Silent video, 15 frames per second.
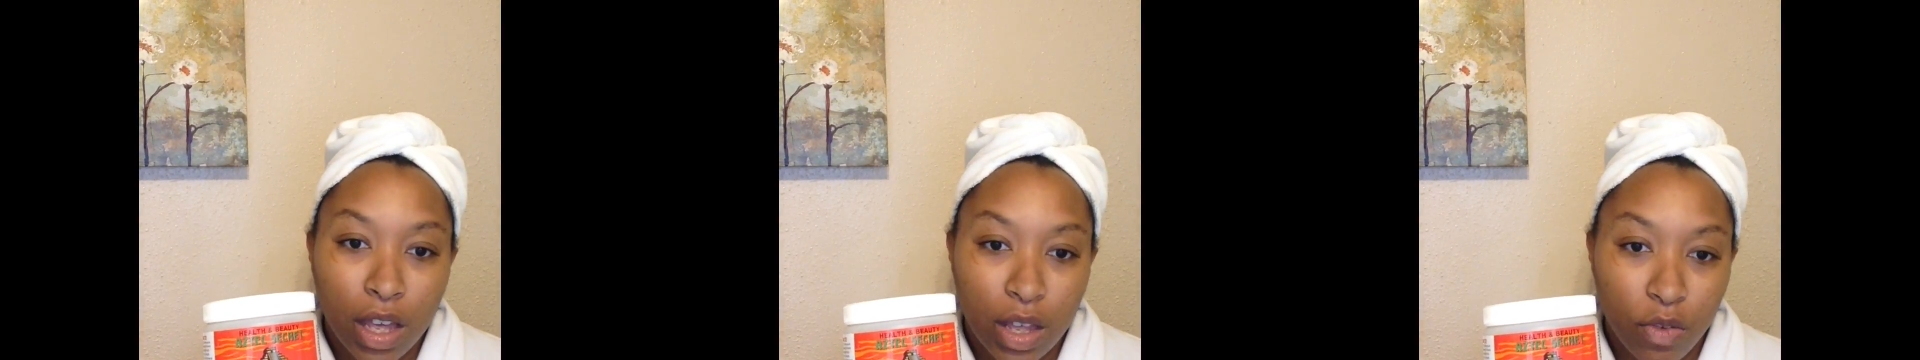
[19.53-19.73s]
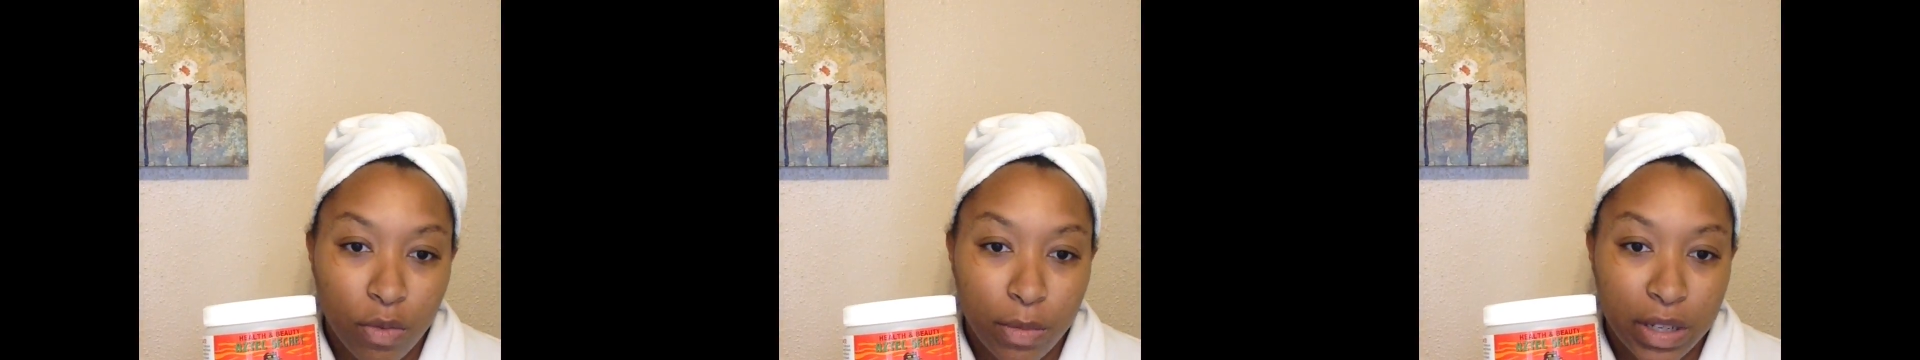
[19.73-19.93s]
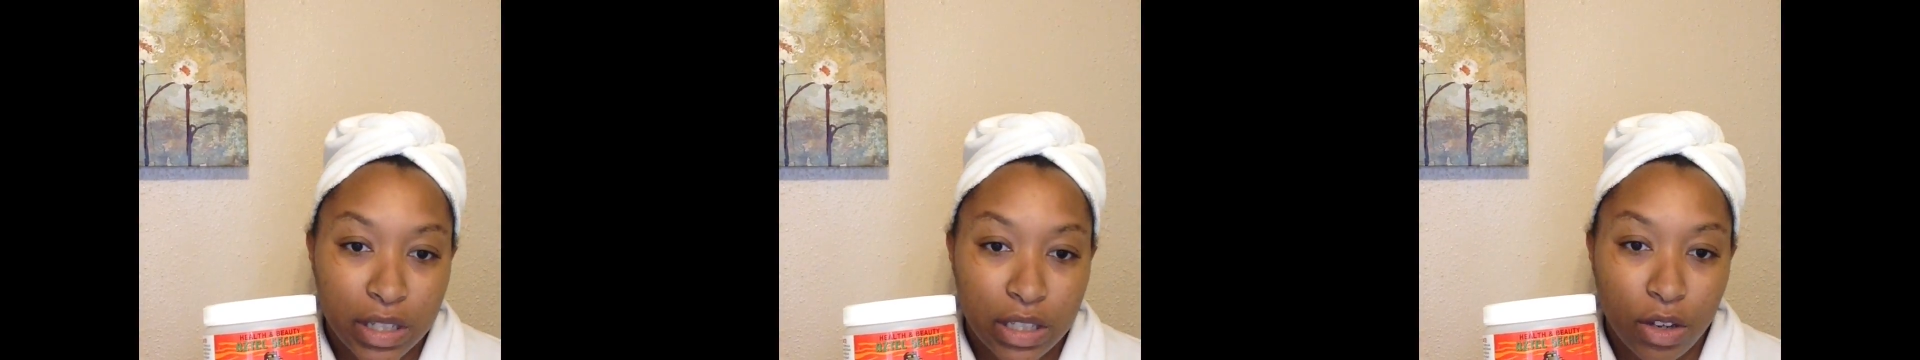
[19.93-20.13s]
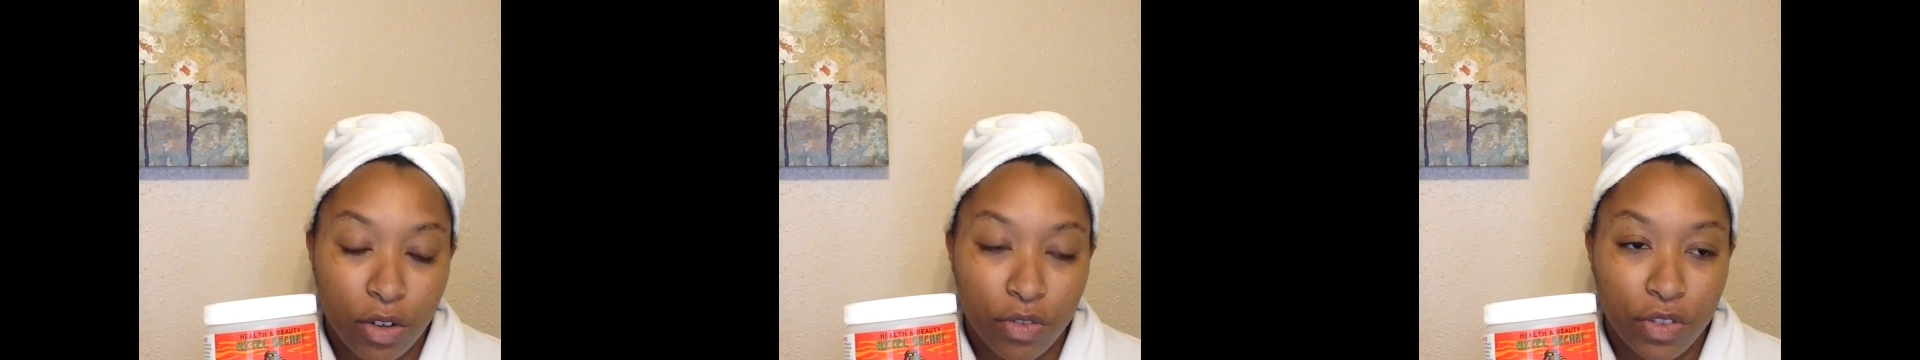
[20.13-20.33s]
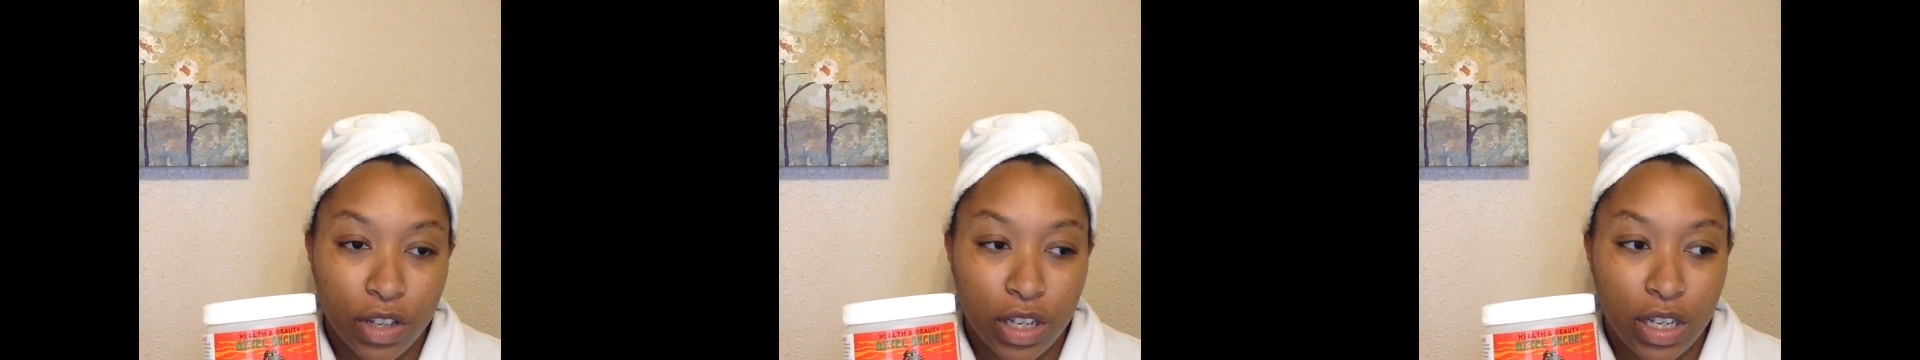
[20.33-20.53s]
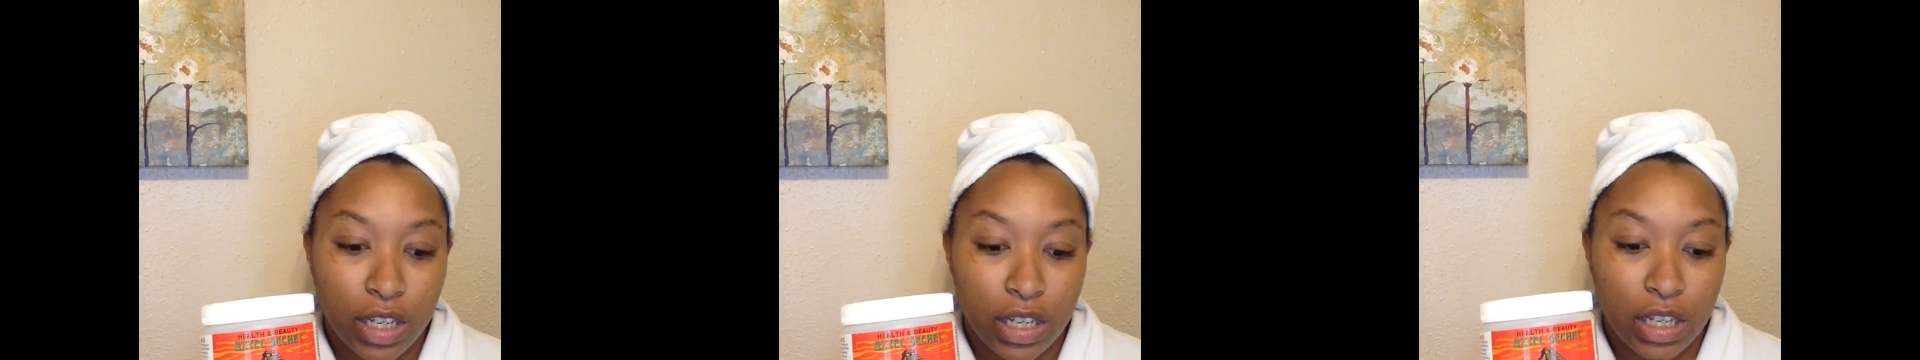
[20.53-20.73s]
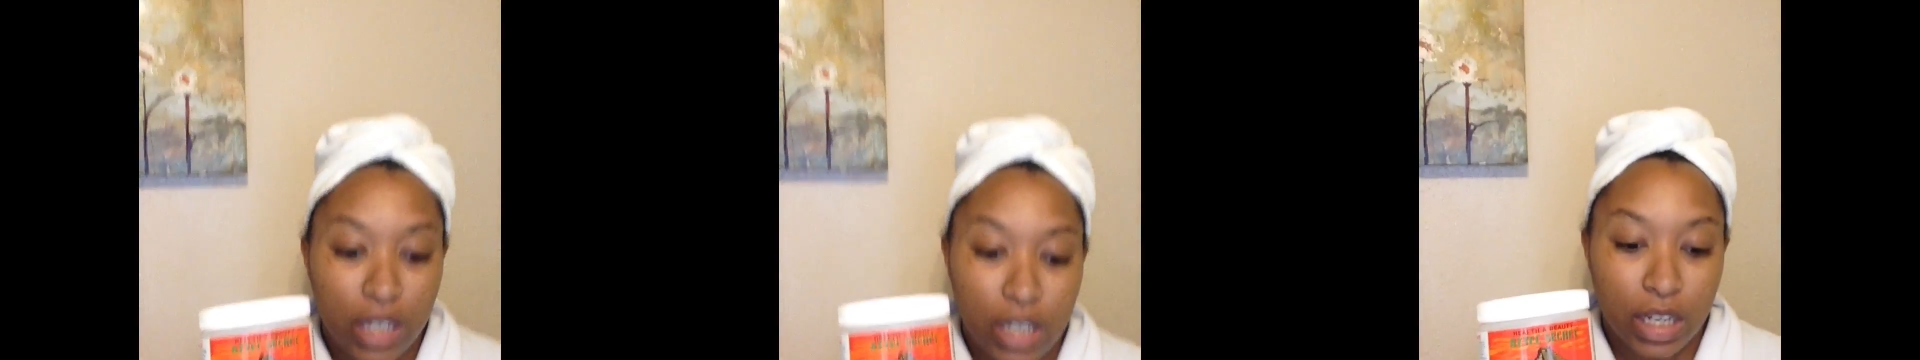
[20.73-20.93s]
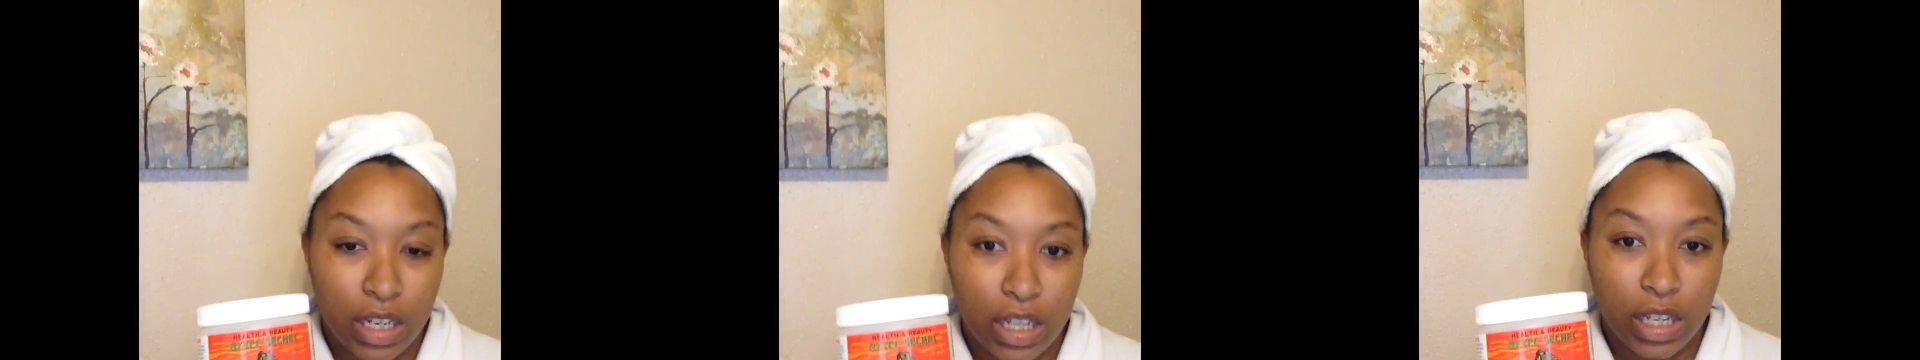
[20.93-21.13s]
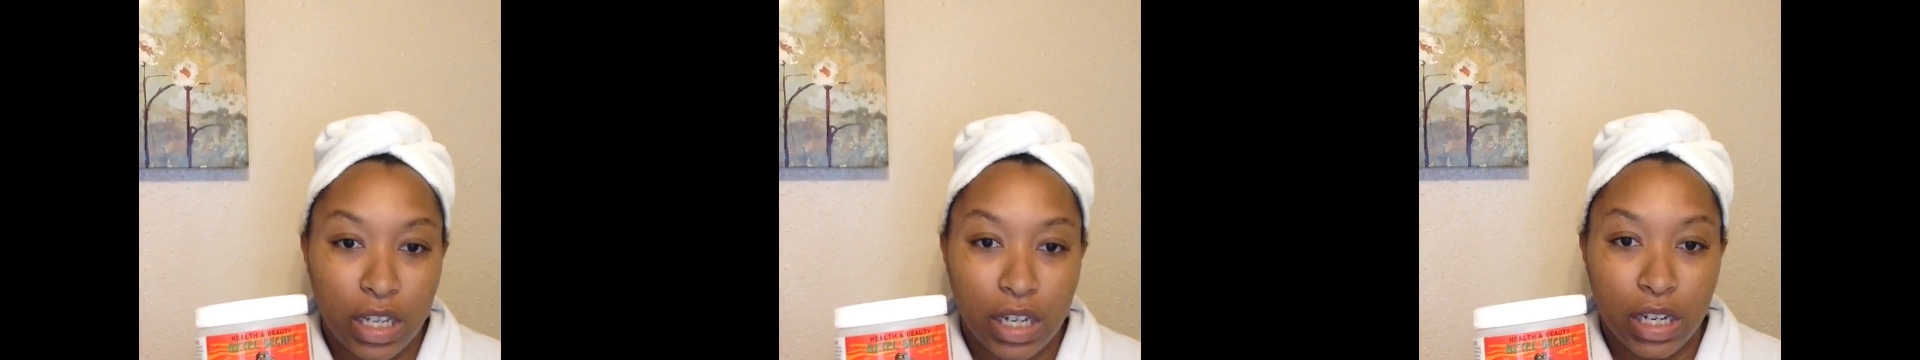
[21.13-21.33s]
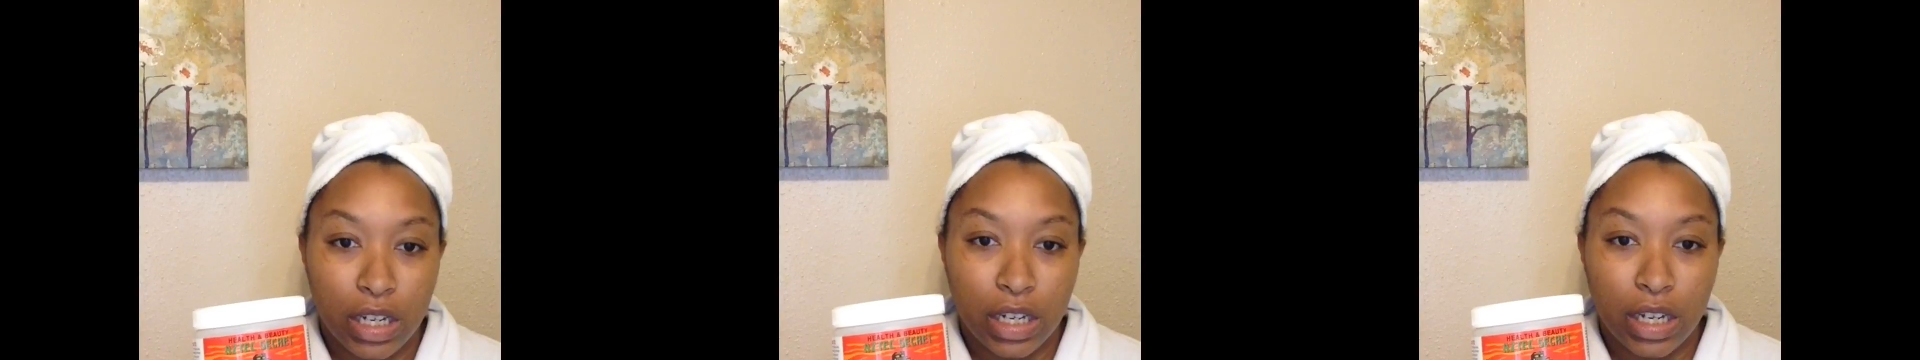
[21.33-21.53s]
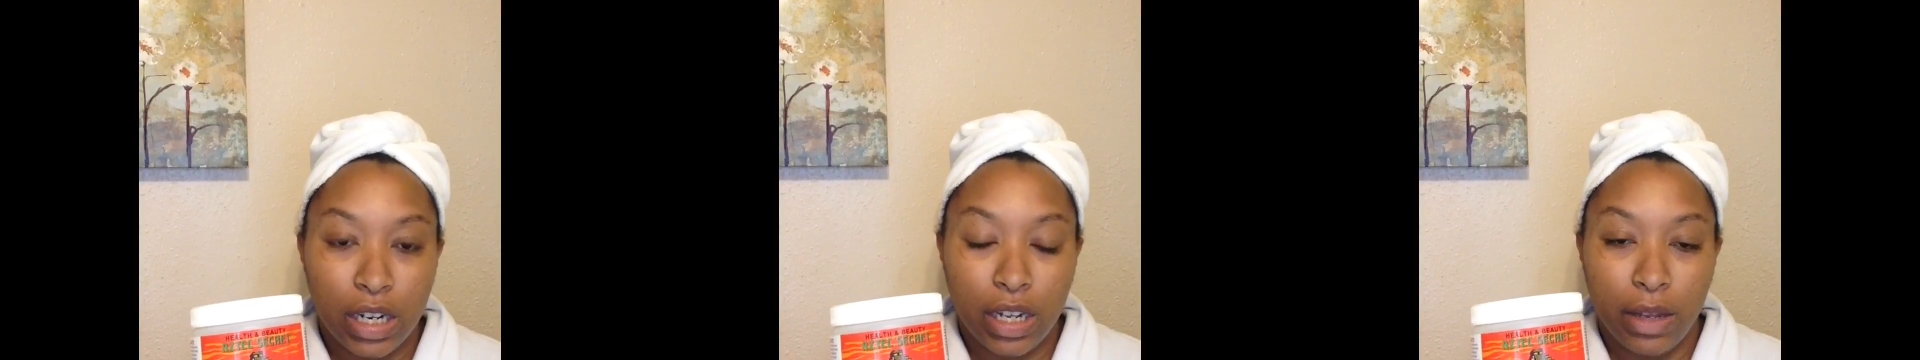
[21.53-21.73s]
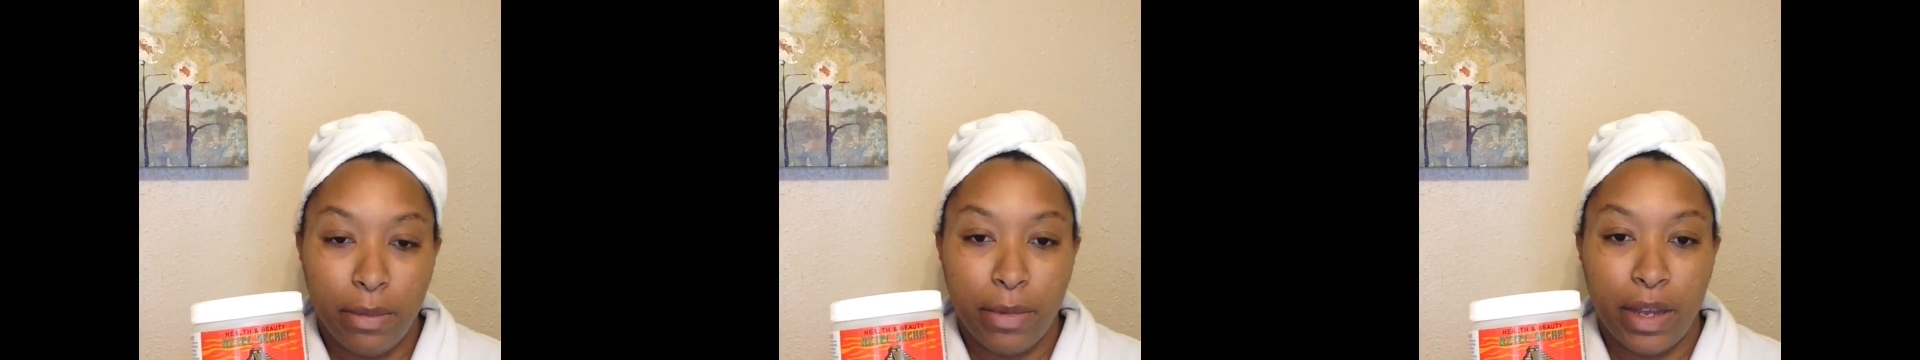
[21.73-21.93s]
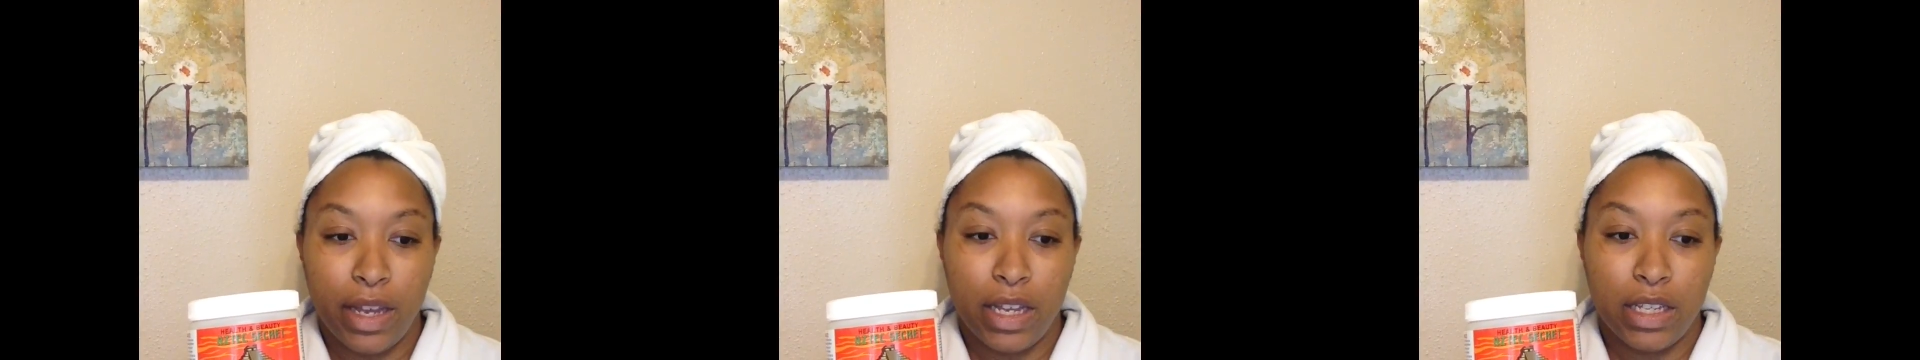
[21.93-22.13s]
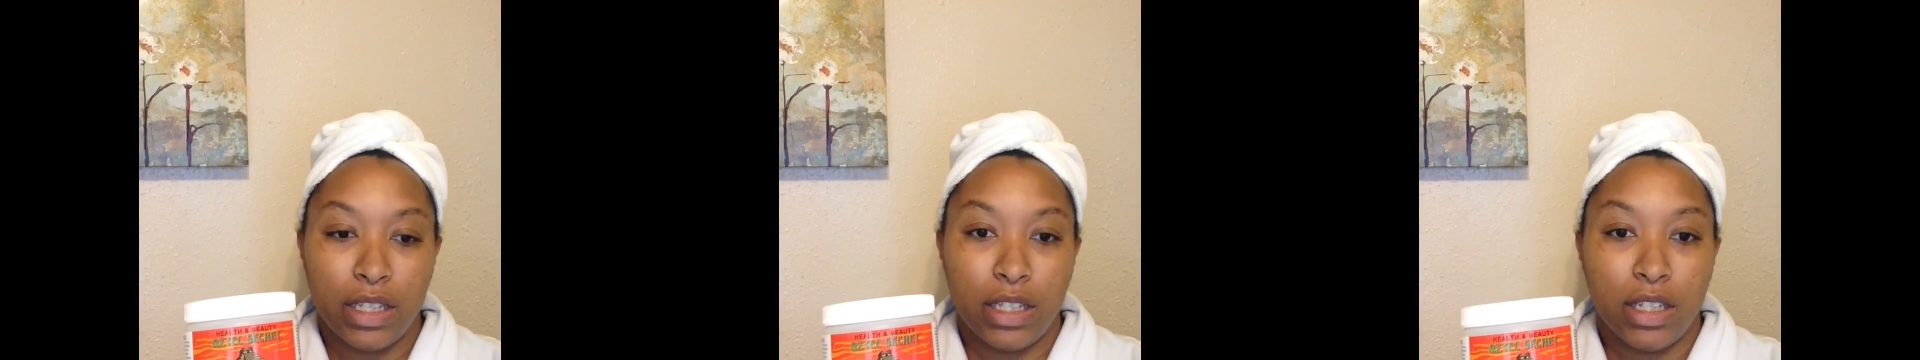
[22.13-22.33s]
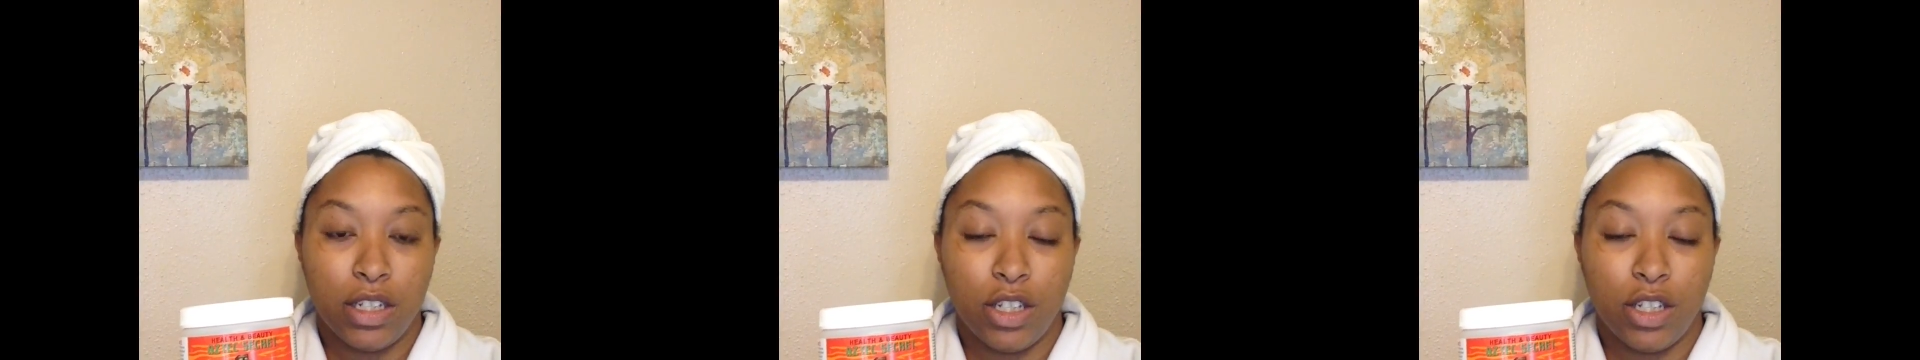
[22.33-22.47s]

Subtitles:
Giving myself the Indian healing clay mask.